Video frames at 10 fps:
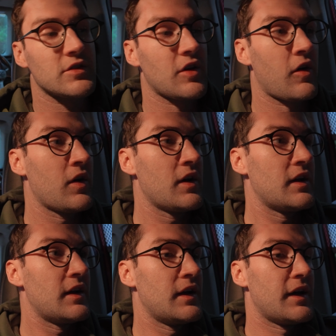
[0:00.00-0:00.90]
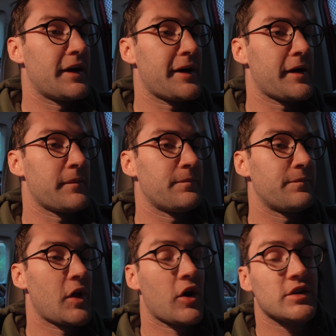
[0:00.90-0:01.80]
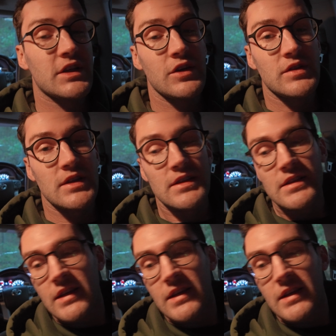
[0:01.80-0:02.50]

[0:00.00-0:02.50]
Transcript: So no excuses.